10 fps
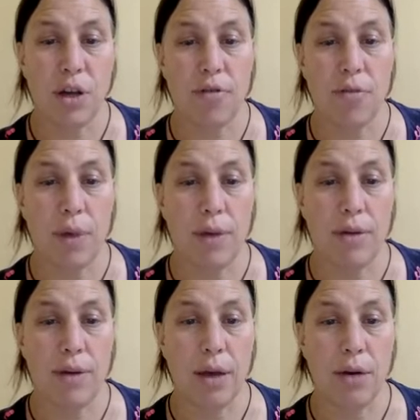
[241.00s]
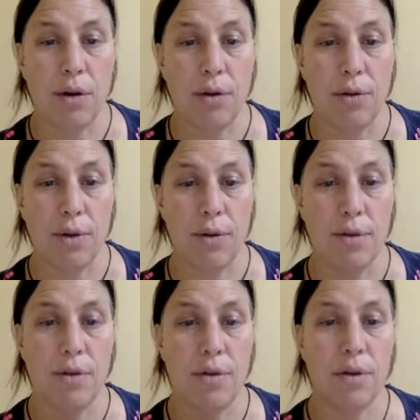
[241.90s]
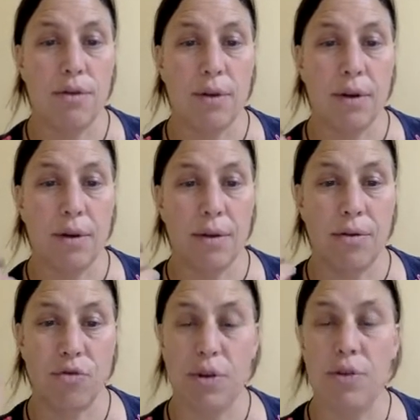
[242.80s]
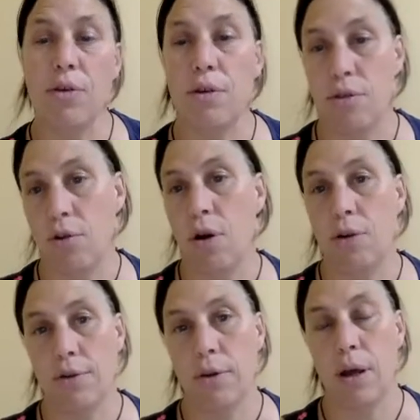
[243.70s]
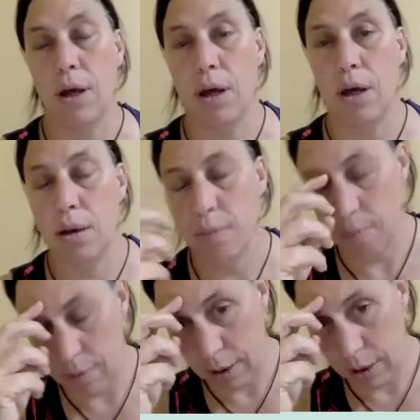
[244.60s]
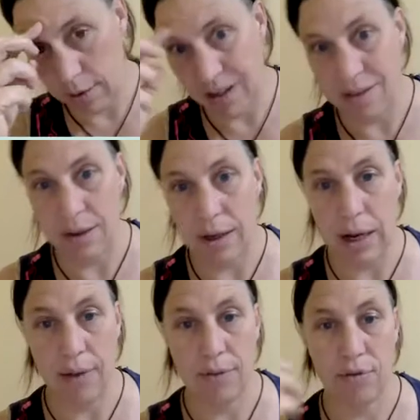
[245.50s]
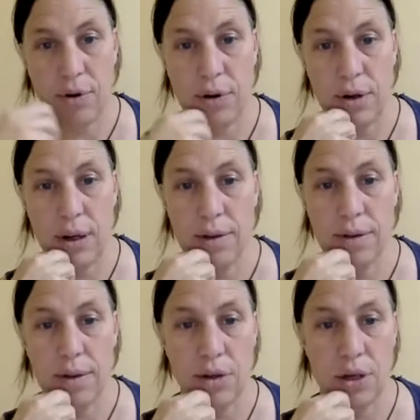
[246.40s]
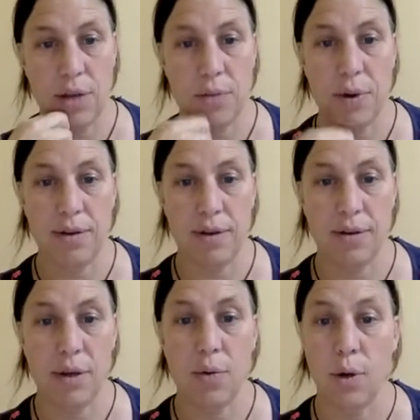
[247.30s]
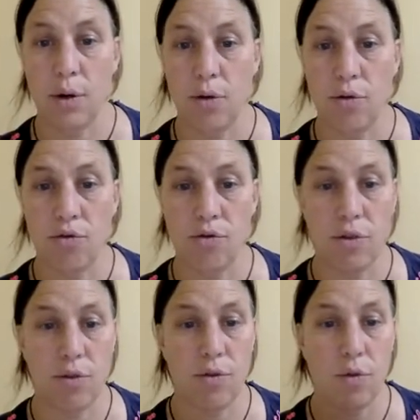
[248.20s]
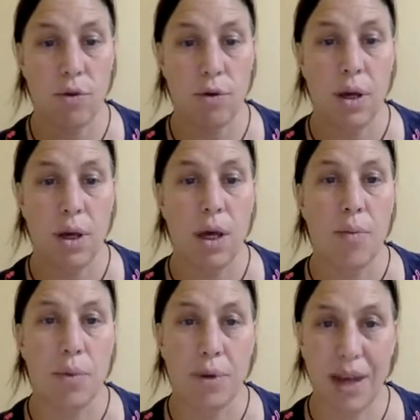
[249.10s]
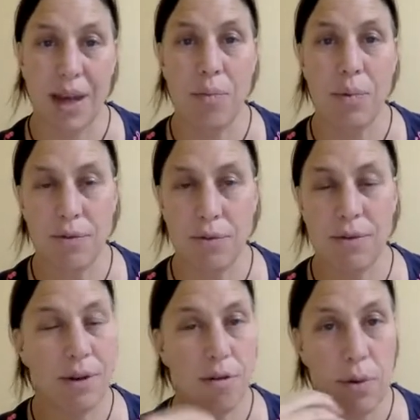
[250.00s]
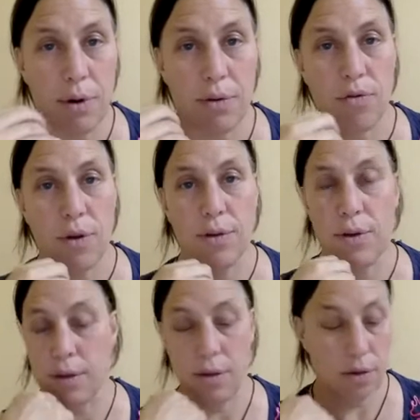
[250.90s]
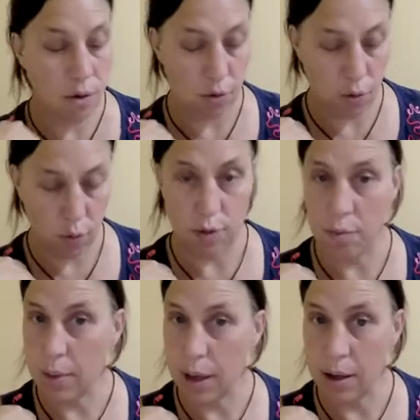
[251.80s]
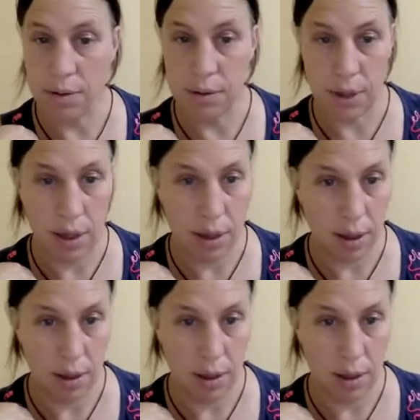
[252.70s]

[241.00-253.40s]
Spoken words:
from other diagnoses. The stressor is not intensely life-threatening, such as PTSD or acute stress disorder, but can be terribly distressing. It's not always a minor thing.